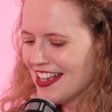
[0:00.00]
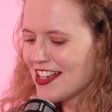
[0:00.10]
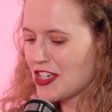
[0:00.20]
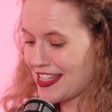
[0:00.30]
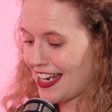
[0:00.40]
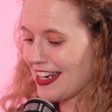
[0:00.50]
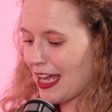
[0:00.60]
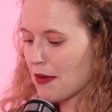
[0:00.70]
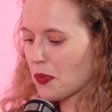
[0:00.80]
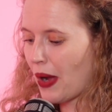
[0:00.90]
She said he
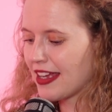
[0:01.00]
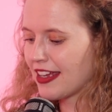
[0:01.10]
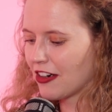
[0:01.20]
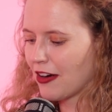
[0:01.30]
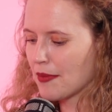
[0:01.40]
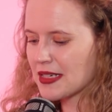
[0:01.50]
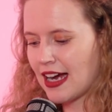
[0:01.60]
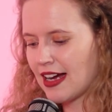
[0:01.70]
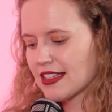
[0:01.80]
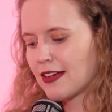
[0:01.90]
kept waking her up to
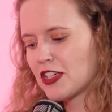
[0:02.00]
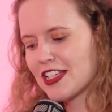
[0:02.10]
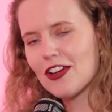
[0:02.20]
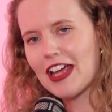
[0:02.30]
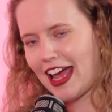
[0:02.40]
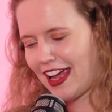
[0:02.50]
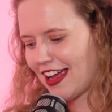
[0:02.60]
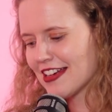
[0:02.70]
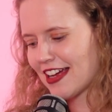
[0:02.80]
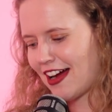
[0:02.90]
ask if she's okay
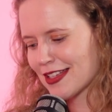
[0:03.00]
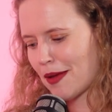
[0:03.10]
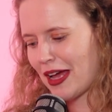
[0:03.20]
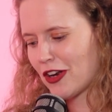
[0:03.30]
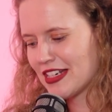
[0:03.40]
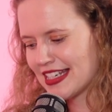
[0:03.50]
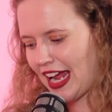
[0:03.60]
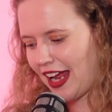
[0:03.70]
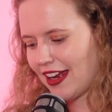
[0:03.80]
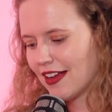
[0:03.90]
and to ask about her
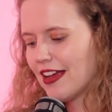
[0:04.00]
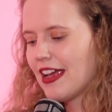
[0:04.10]
day.